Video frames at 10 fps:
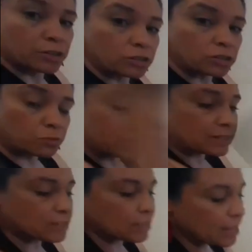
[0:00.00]
you would
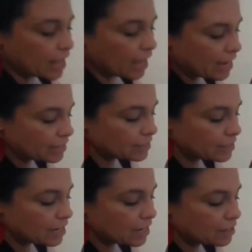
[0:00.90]
see the
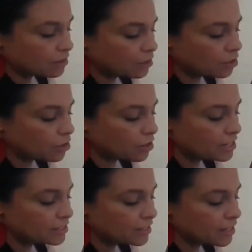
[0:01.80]

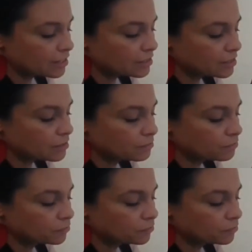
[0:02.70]
1836,